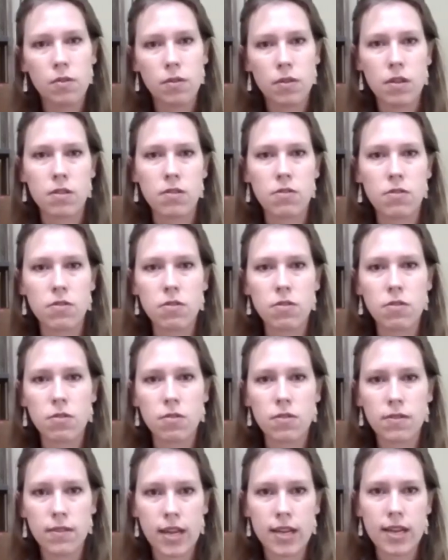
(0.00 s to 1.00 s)
into
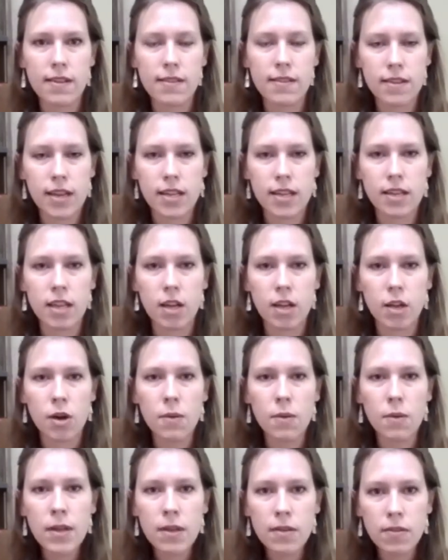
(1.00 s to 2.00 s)
steady state
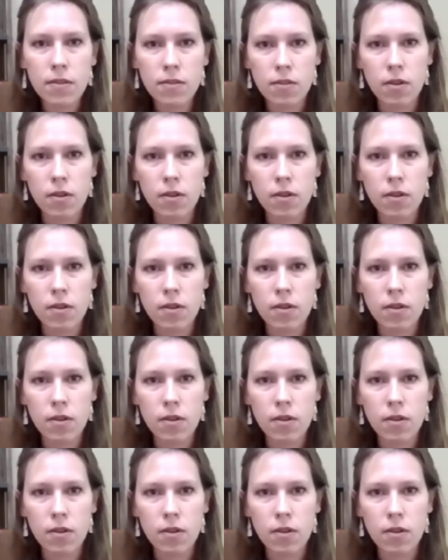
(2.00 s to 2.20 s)
economics.